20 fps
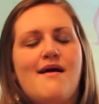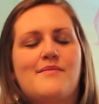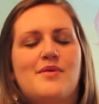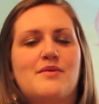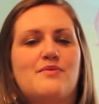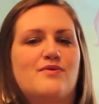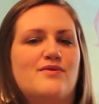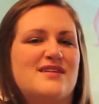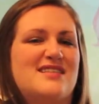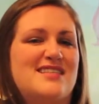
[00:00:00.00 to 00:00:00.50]

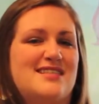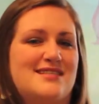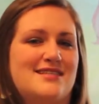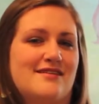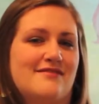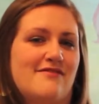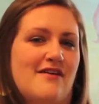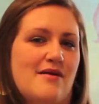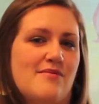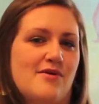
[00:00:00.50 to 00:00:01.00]
People with
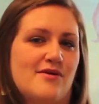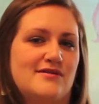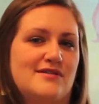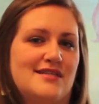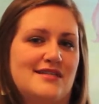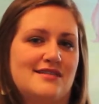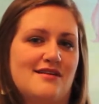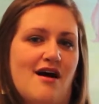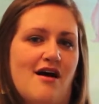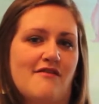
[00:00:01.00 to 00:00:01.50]
cystic
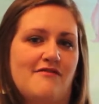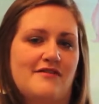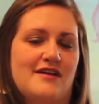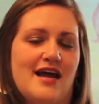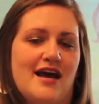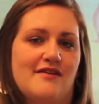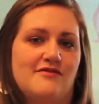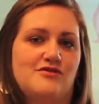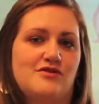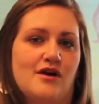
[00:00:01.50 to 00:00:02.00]
fibrosis often
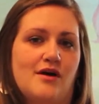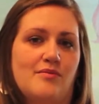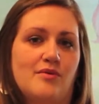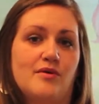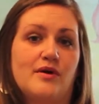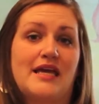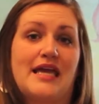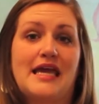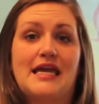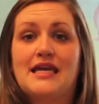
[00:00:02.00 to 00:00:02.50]
have
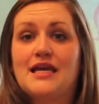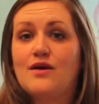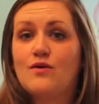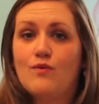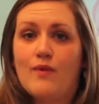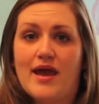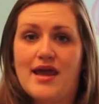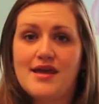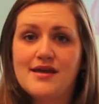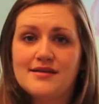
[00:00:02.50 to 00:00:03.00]
trouble
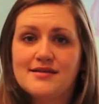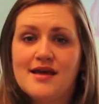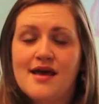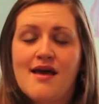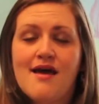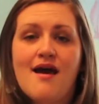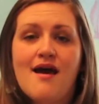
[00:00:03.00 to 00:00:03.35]
gaining weight